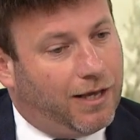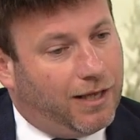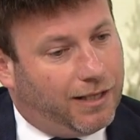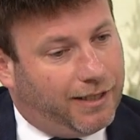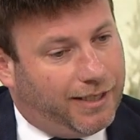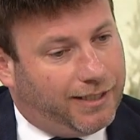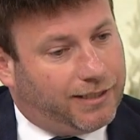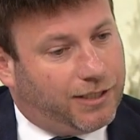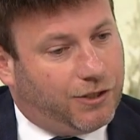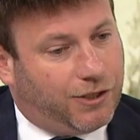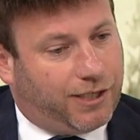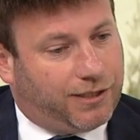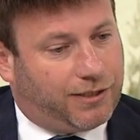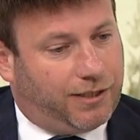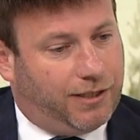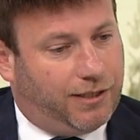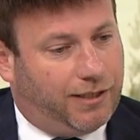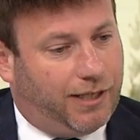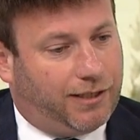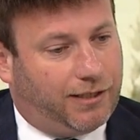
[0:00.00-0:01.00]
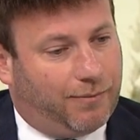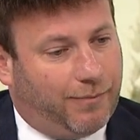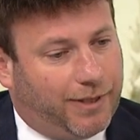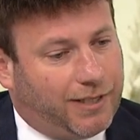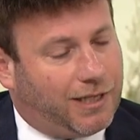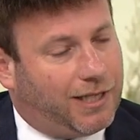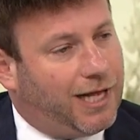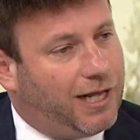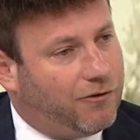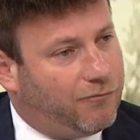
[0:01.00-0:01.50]
they suggested that the
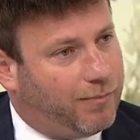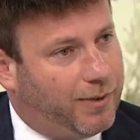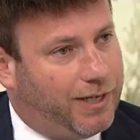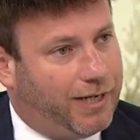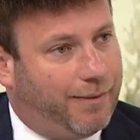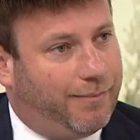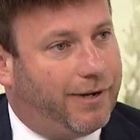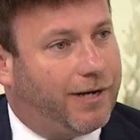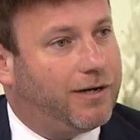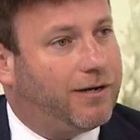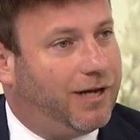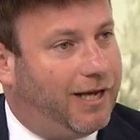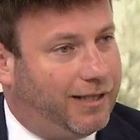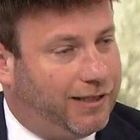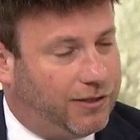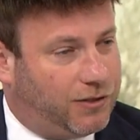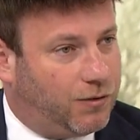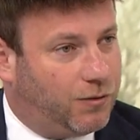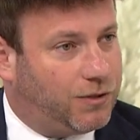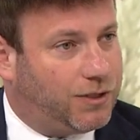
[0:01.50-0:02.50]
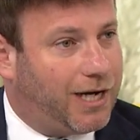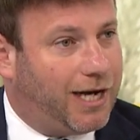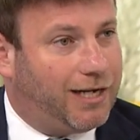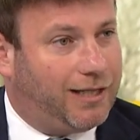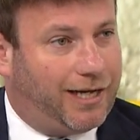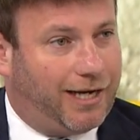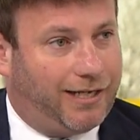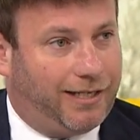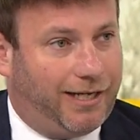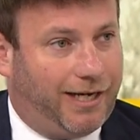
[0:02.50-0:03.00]
mental health pandemic and the suicidal
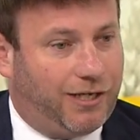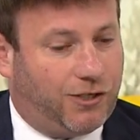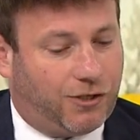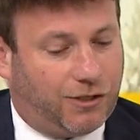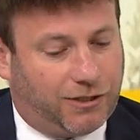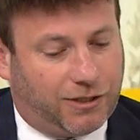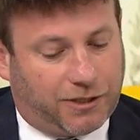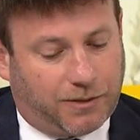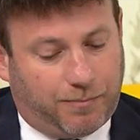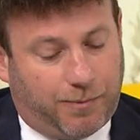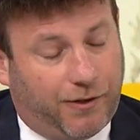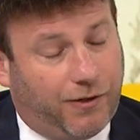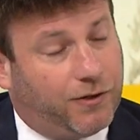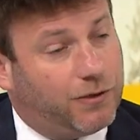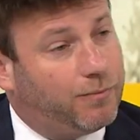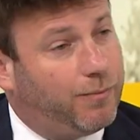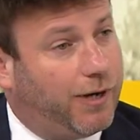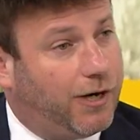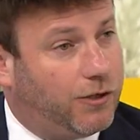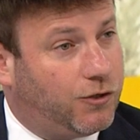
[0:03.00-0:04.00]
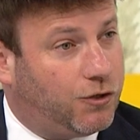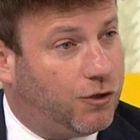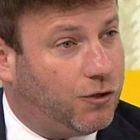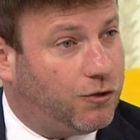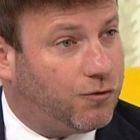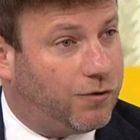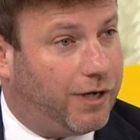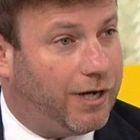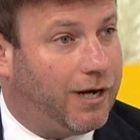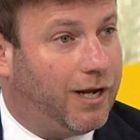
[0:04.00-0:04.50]
ideations experienced by our
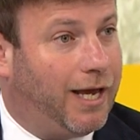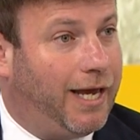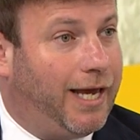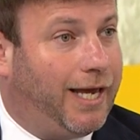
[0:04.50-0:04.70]
children